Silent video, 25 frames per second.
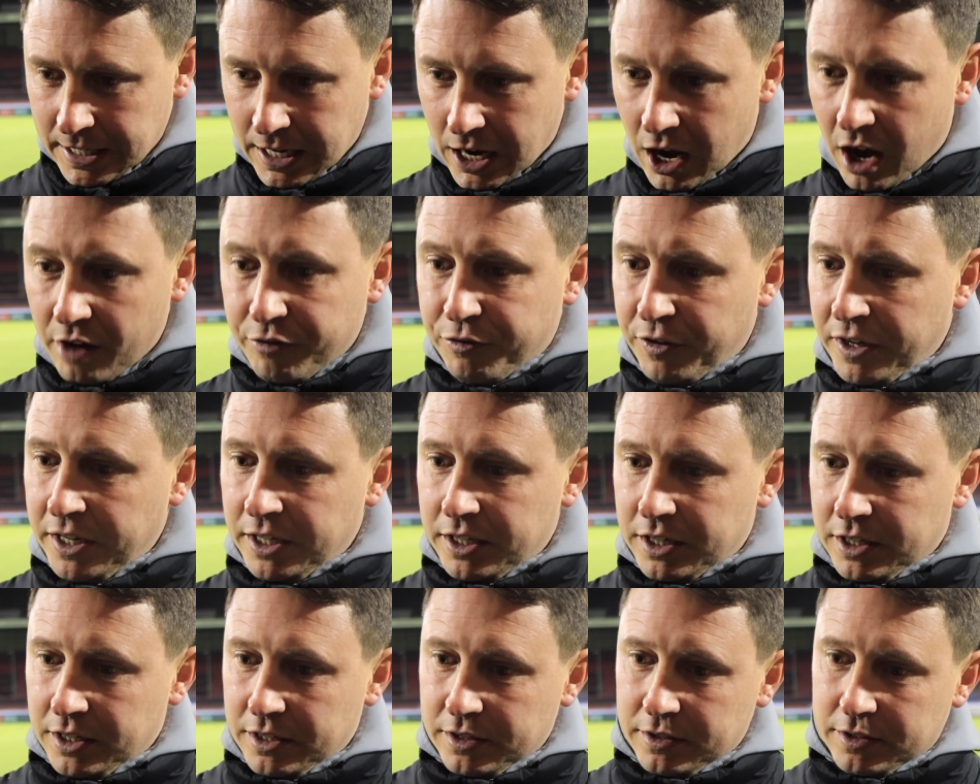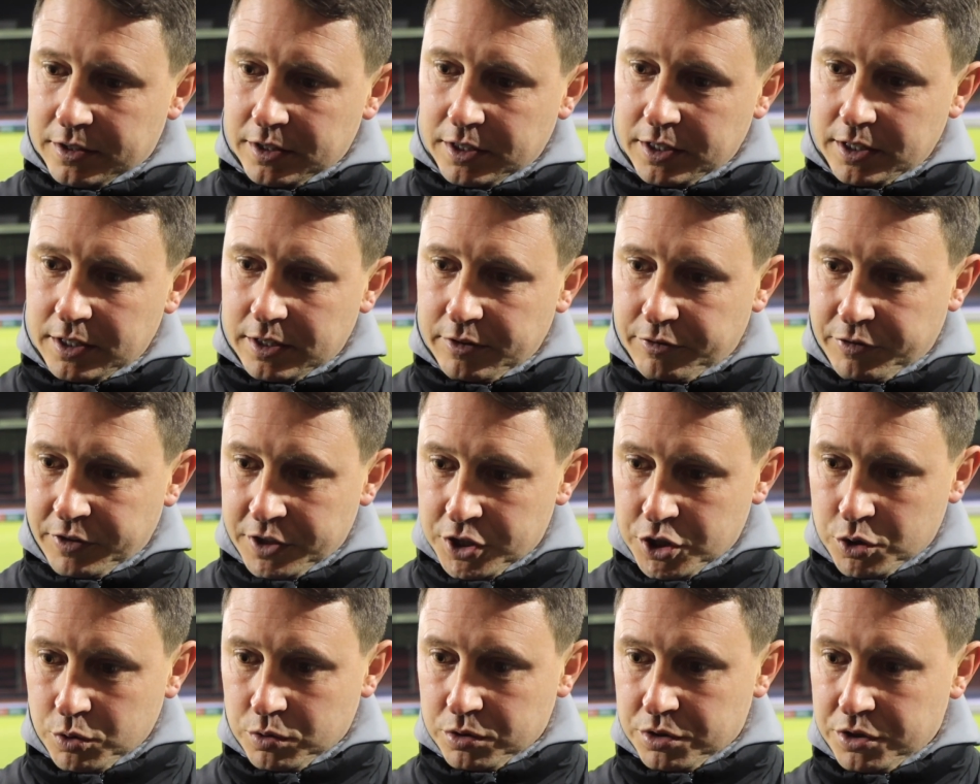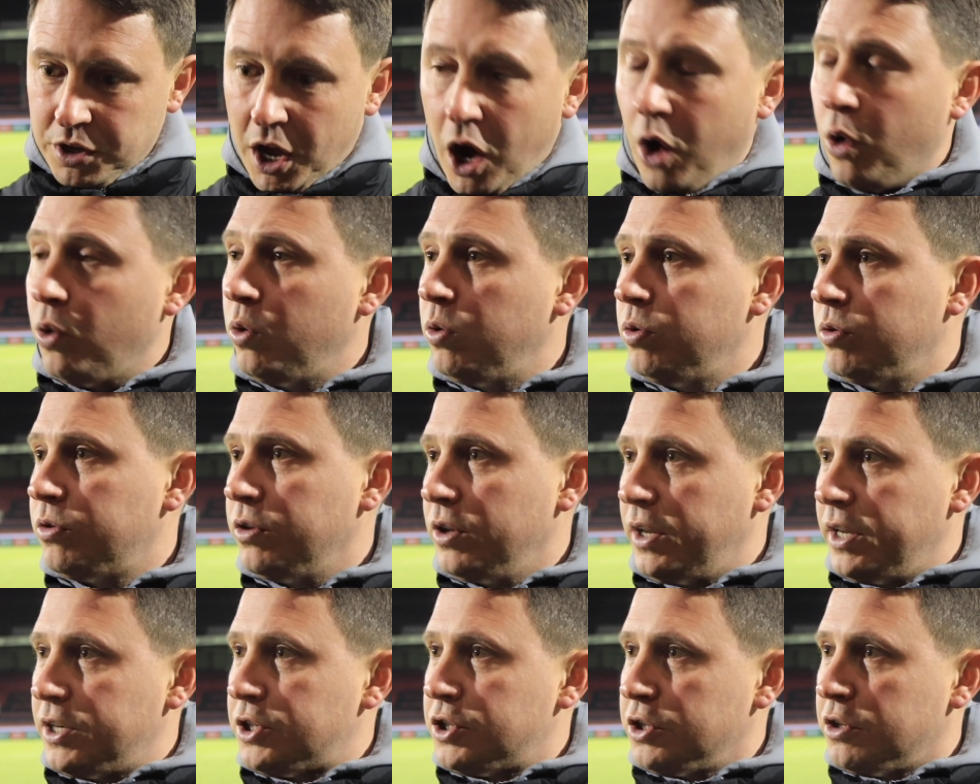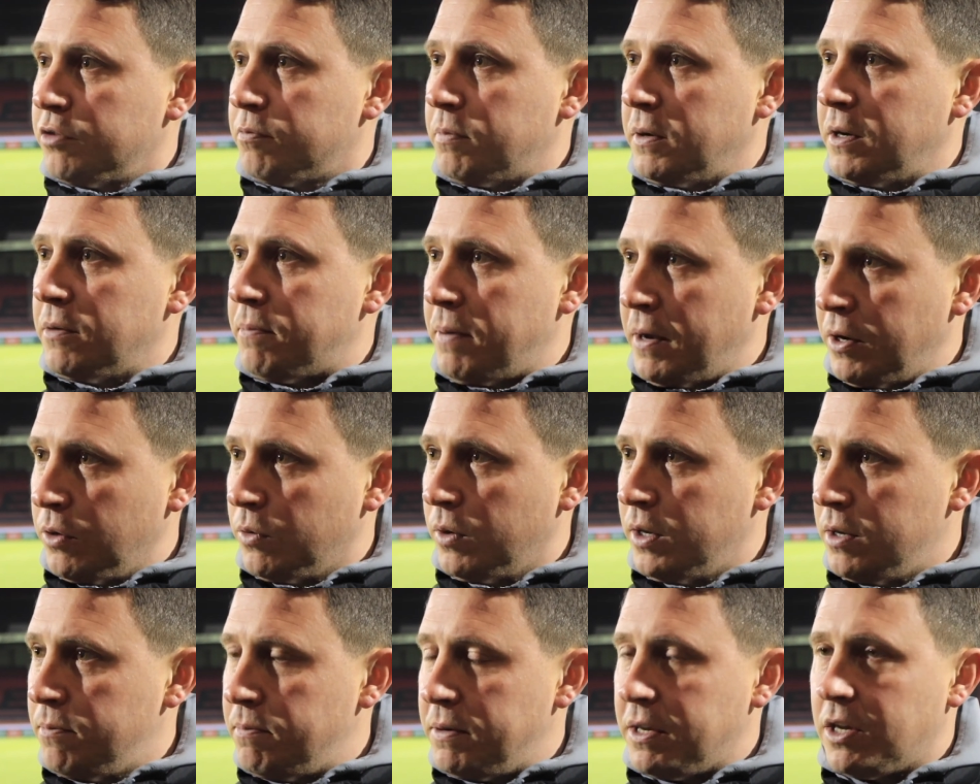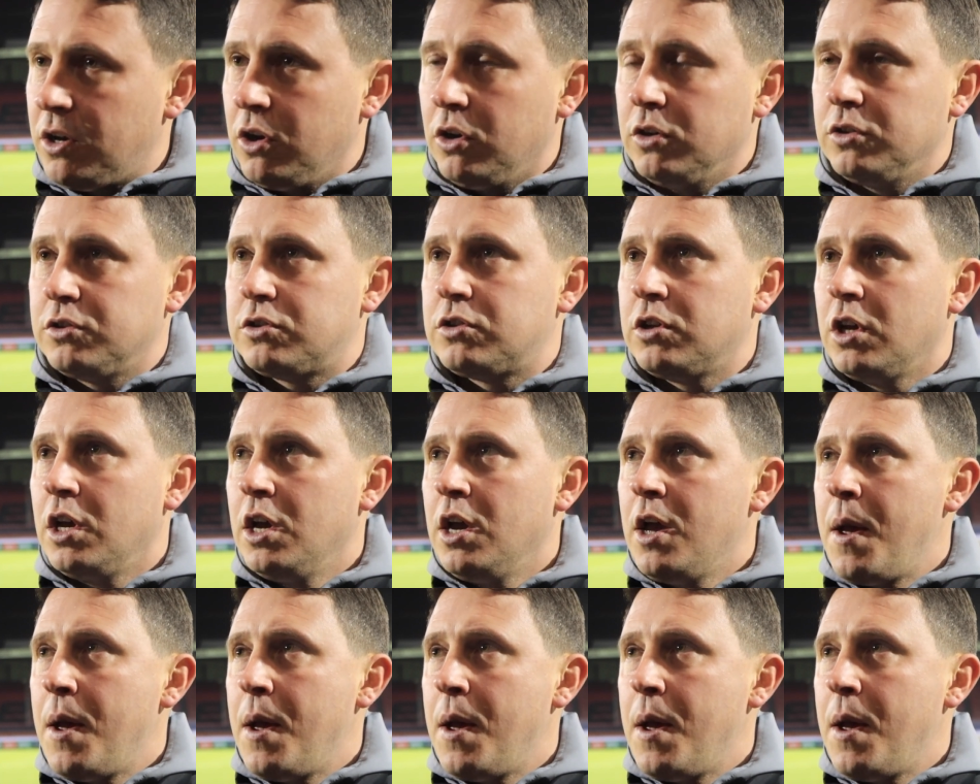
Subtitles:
I think that the officials know that there should have been a penalty because